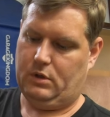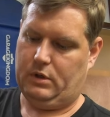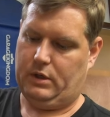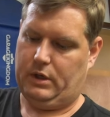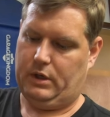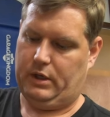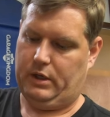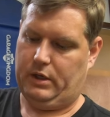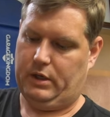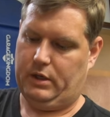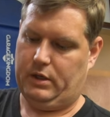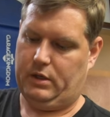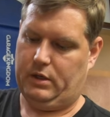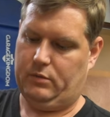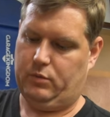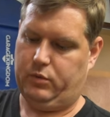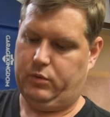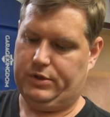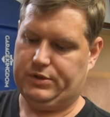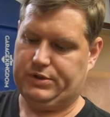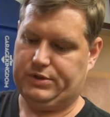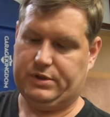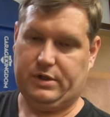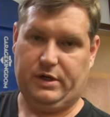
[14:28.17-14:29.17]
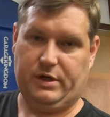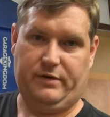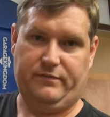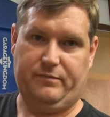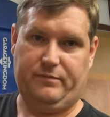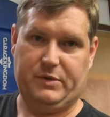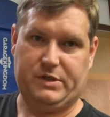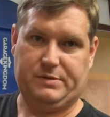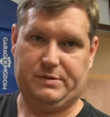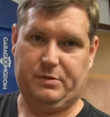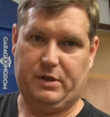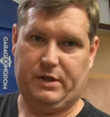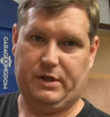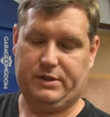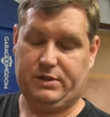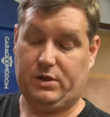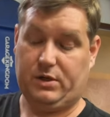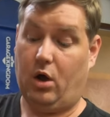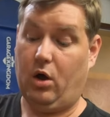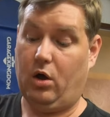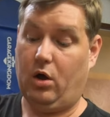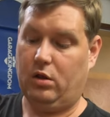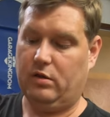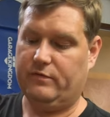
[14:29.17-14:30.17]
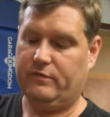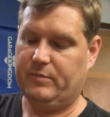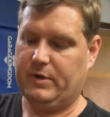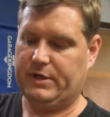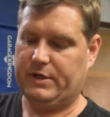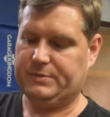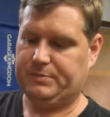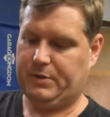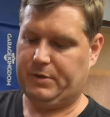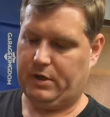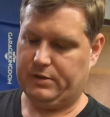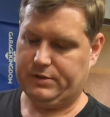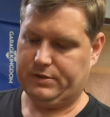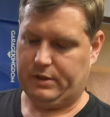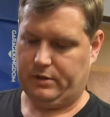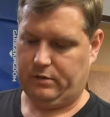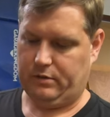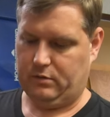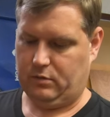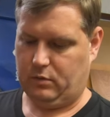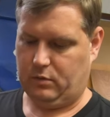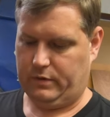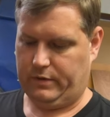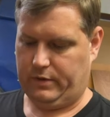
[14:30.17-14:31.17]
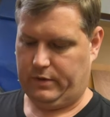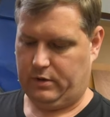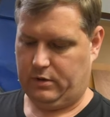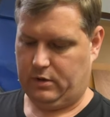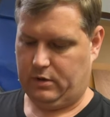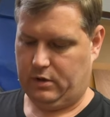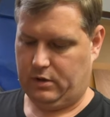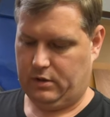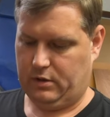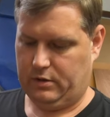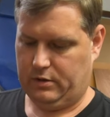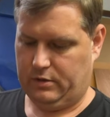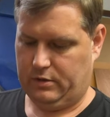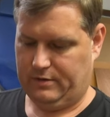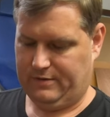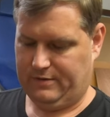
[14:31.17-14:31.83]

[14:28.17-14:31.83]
and which I've misplaced all of my spares. I don't know where they are.